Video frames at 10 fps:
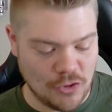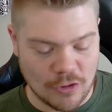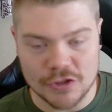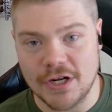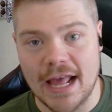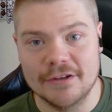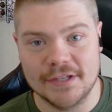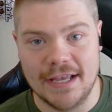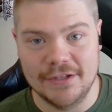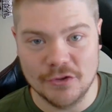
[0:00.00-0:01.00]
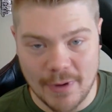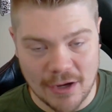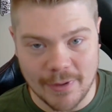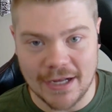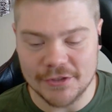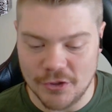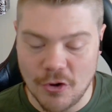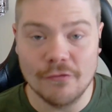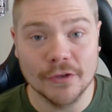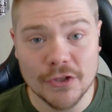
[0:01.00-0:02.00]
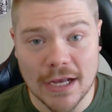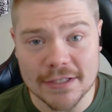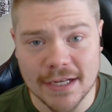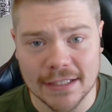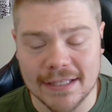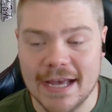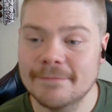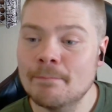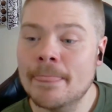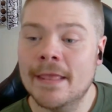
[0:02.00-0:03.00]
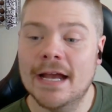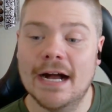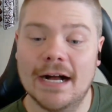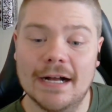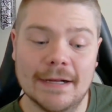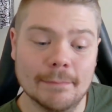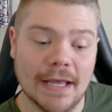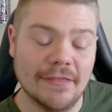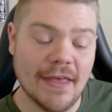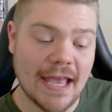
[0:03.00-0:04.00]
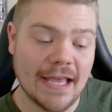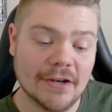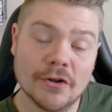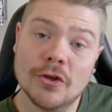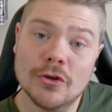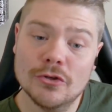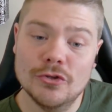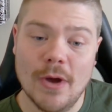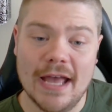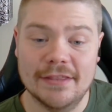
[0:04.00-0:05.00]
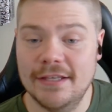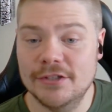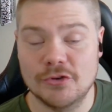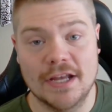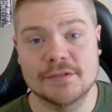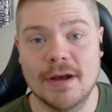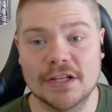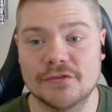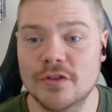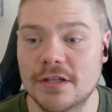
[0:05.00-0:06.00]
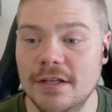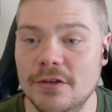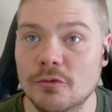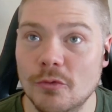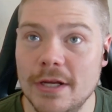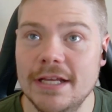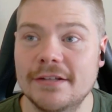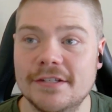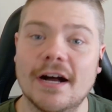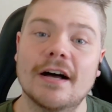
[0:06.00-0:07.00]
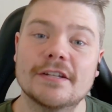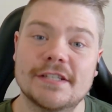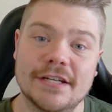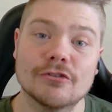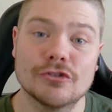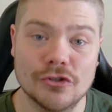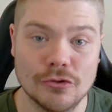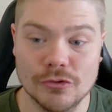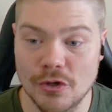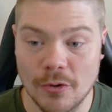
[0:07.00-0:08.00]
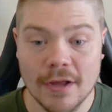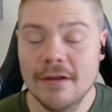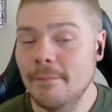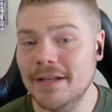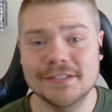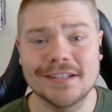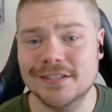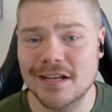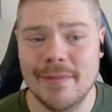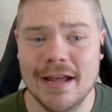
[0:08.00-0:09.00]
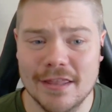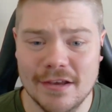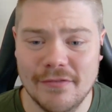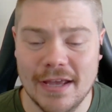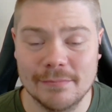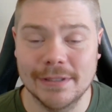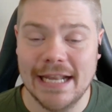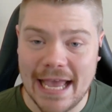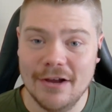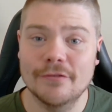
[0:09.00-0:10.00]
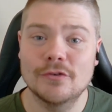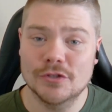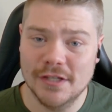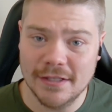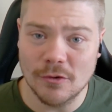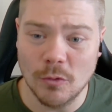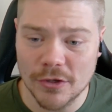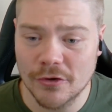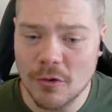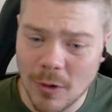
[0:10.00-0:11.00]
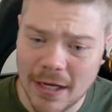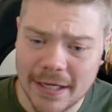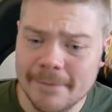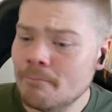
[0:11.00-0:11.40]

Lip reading: your auction house and your mailbox. So hopefully you guys got that. And then you had the transmogs for the redone tier 2. So best things come out of the event. But now if you're sitting there wondering why,